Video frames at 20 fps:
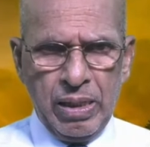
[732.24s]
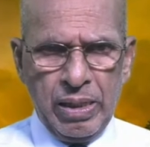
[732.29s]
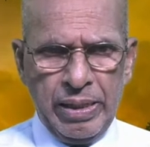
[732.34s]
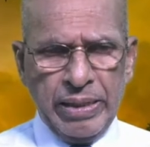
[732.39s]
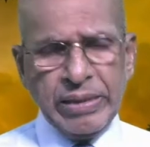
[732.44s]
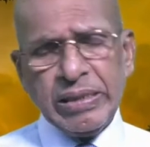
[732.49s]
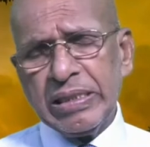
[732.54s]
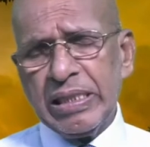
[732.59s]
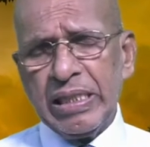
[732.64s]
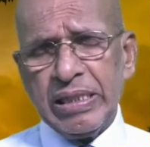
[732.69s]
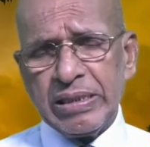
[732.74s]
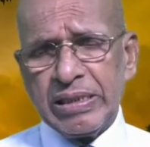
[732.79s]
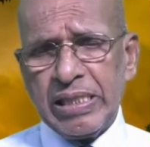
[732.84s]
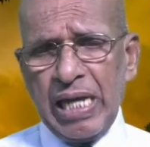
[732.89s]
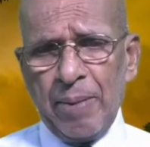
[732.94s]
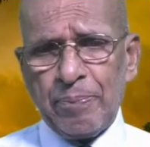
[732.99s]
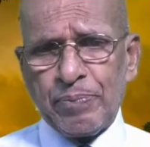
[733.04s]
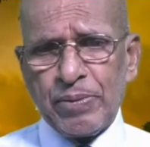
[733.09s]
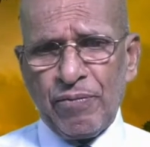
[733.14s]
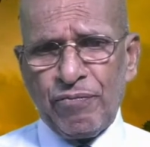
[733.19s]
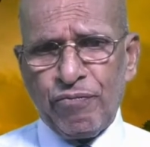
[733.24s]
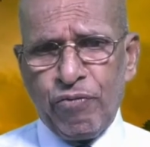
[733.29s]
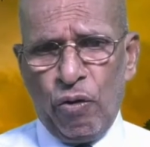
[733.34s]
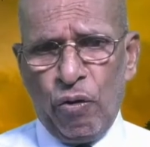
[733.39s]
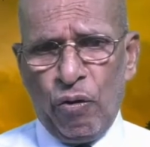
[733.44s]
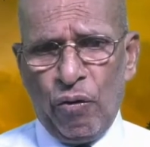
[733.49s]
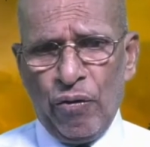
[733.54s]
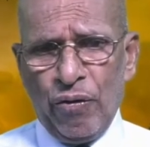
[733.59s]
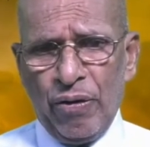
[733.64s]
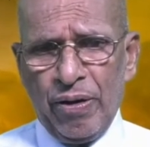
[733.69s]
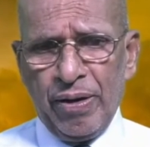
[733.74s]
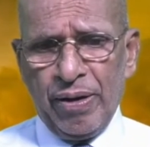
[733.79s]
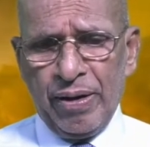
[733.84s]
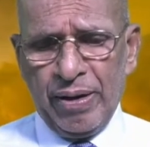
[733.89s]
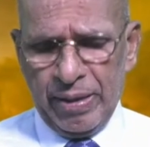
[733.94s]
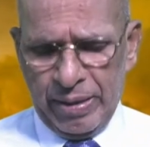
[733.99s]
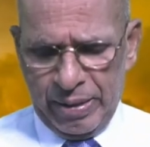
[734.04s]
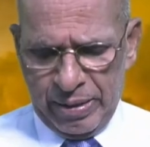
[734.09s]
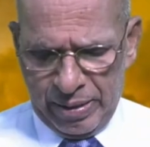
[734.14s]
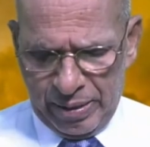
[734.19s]
Esther chapter 4,
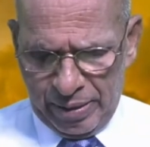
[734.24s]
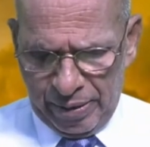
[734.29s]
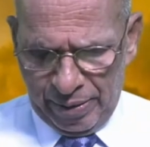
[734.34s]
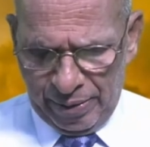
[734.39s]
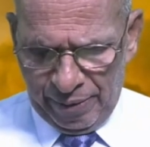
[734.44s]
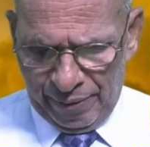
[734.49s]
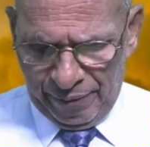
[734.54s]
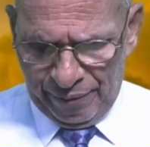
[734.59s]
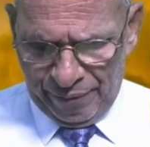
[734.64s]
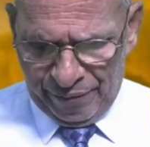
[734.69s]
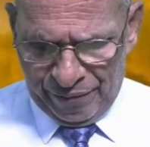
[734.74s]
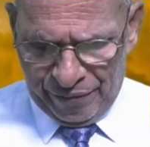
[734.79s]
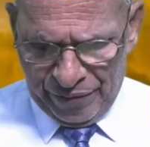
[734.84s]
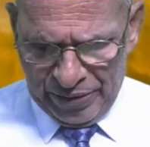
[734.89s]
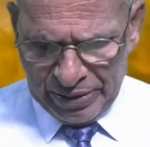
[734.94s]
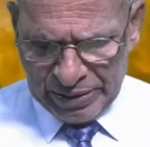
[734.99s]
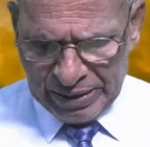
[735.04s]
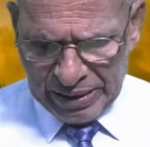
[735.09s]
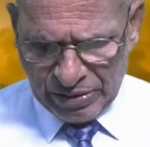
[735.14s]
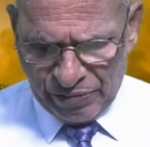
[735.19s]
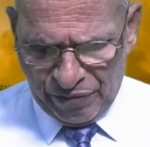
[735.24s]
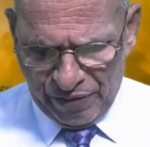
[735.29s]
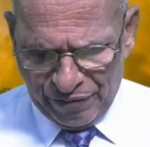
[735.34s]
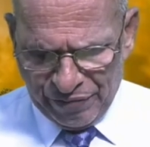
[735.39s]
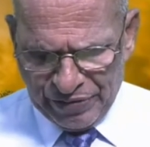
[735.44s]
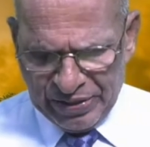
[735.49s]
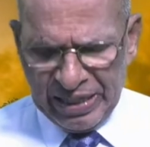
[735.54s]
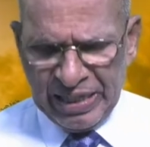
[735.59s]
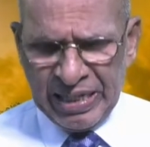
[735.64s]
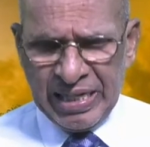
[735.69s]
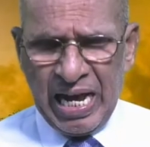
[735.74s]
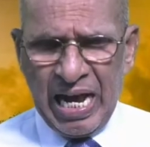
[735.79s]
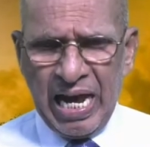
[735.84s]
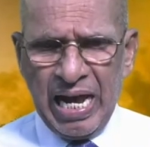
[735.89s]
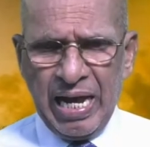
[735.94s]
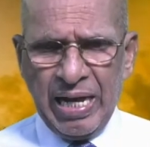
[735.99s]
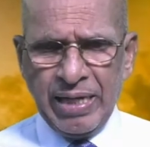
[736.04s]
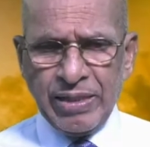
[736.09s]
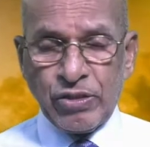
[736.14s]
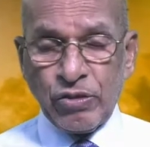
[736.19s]
verses 15
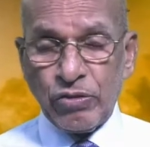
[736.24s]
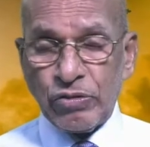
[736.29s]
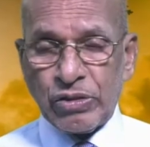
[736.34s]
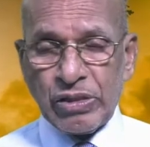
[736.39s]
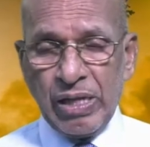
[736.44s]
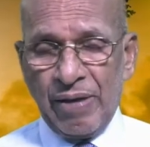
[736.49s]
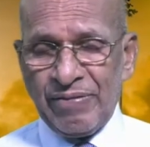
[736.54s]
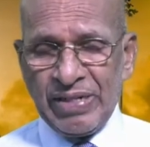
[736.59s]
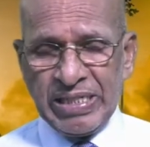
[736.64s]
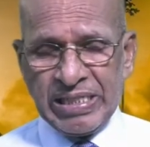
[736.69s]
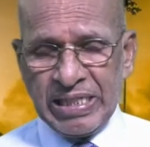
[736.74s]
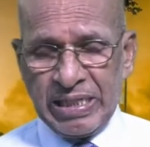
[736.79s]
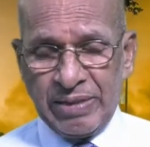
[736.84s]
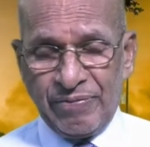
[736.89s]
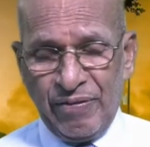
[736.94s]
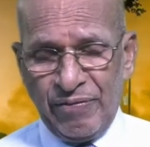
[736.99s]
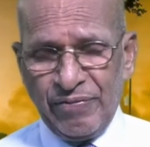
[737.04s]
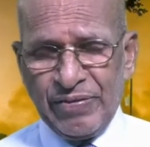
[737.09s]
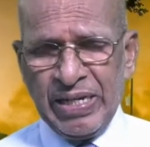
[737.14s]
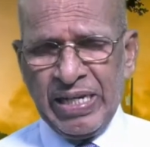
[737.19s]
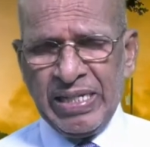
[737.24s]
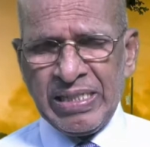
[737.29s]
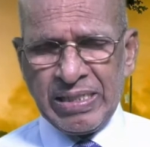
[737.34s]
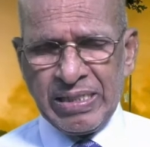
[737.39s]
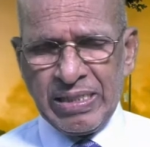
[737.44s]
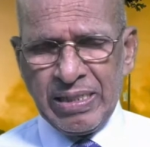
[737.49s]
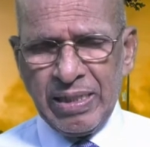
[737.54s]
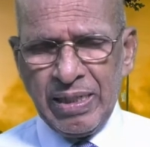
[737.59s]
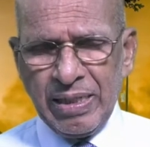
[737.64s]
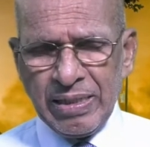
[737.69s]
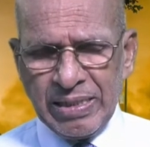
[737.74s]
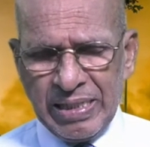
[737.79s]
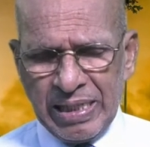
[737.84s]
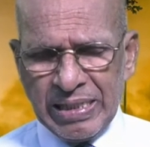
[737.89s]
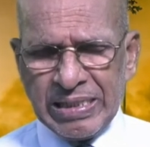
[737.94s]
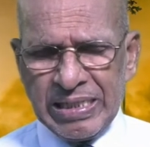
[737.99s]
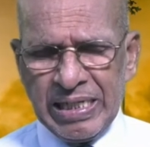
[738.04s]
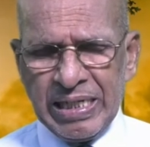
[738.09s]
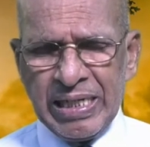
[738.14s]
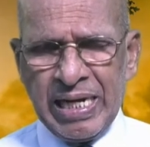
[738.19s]
to 17, 15,
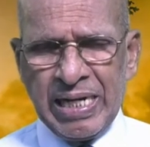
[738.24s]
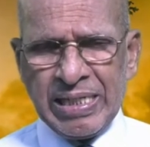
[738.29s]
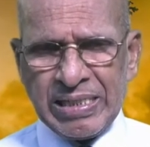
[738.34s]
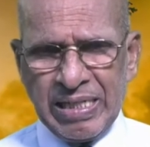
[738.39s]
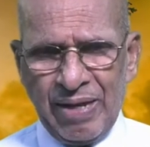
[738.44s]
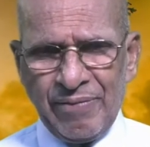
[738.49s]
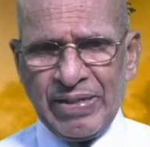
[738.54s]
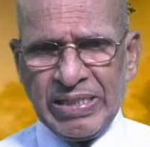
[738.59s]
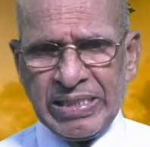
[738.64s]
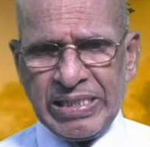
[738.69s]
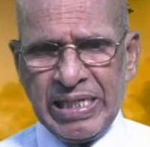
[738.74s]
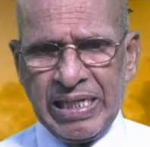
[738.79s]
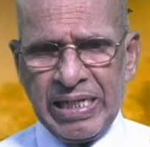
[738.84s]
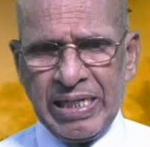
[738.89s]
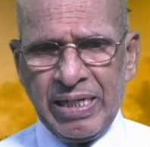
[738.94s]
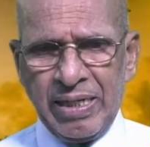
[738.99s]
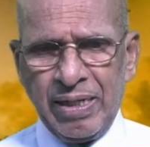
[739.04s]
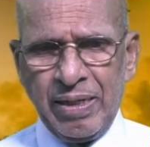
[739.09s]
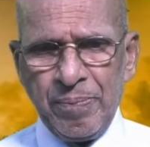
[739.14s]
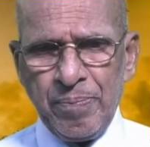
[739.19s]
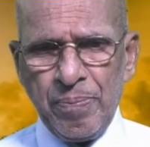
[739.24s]
16 and 17.